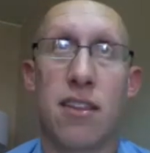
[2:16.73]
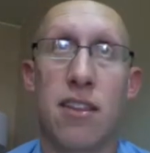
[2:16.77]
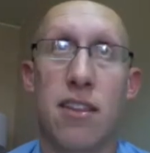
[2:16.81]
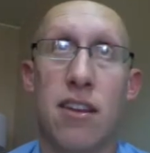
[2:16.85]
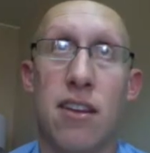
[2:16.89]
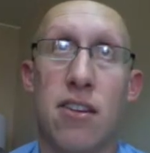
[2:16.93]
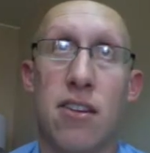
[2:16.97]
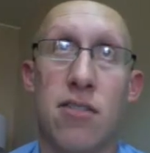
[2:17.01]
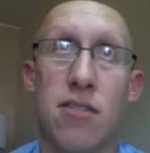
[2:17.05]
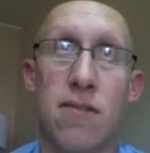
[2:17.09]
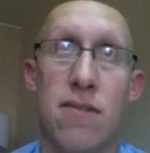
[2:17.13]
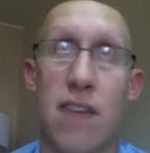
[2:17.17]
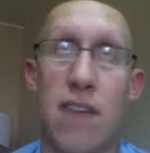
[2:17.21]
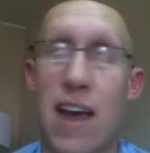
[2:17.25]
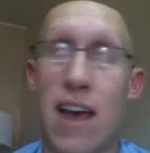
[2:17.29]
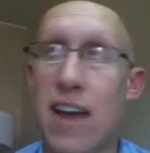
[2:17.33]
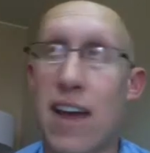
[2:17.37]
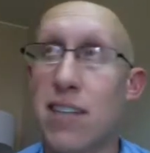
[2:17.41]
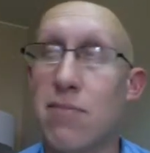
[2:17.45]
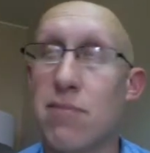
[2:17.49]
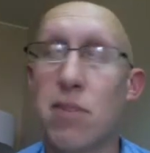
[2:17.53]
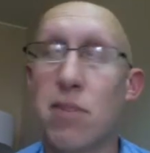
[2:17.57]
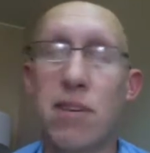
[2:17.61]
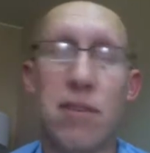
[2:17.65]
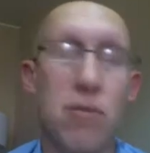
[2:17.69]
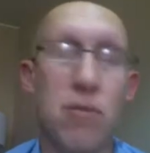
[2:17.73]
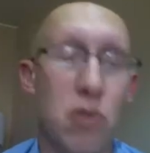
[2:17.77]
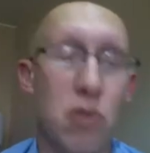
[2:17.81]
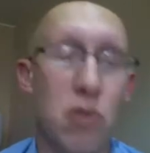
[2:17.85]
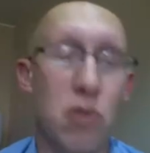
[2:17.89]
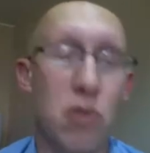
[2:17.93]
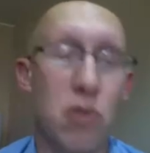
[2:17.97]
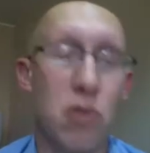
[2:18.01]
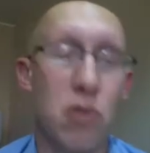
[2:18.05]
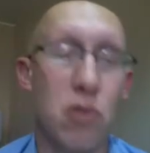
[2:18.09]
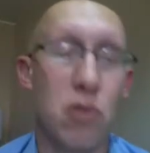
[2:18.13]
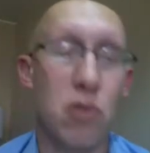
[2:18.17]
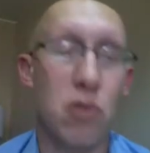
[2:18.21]
There's fast-moving
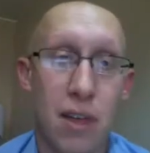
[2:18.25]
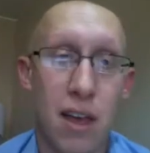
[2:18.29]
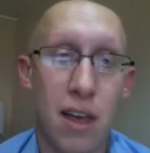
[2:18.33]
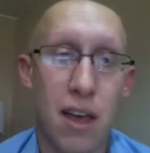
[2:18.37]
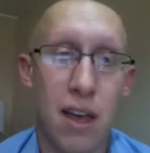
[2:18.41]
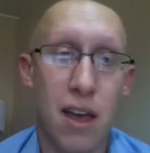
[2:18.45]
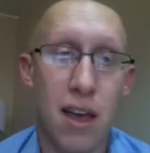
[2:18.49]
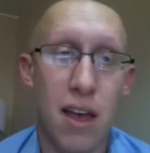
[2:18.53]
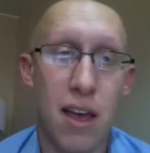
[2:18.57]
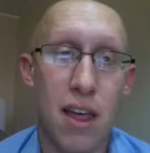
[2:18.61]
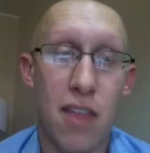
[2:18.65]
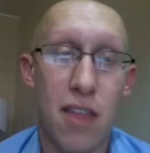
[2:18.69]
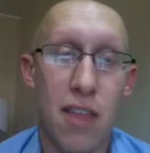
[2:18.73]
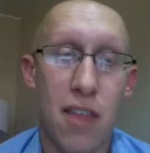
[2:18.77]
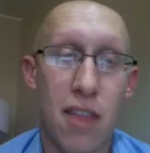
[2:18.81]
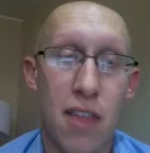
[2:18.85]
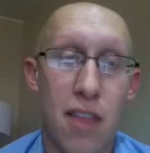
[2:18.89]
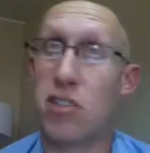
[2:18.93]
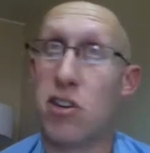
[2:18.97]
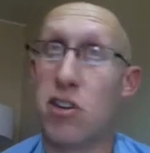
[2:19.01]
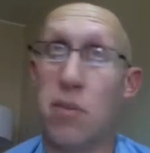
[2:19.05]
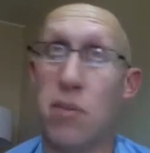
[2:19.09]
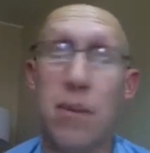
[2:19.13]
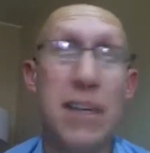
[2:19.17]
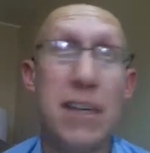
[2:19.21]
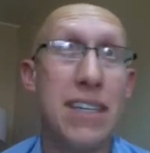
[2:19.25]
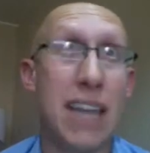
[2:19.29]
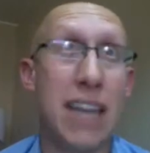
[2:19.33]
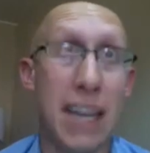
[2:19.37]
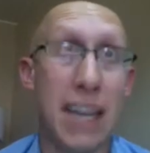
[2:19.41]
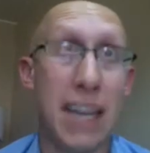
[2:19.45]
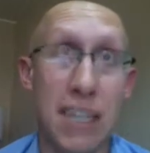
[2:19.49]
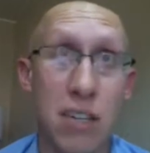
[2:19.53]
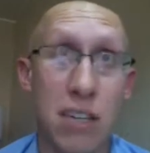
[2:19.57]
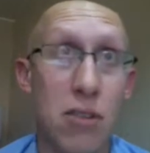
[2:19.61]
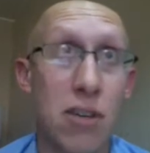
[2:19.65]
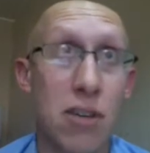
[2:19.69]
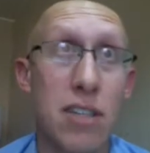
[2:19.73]
movement. This could be
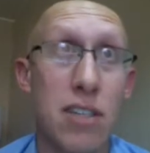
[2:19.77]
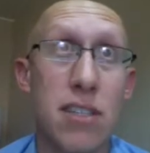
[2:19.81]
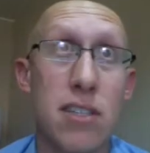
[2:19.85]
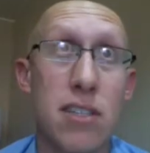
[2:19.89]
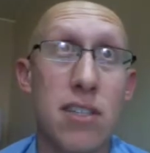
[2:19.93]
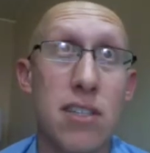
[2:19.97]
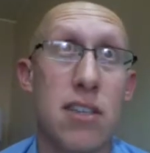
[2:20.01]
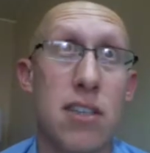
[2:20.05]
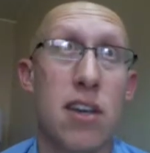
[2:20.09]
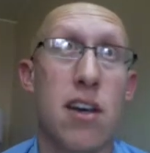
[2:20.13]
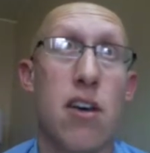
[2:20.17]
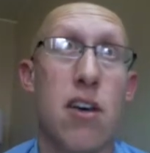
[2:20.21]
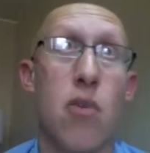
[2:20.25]
dangerous.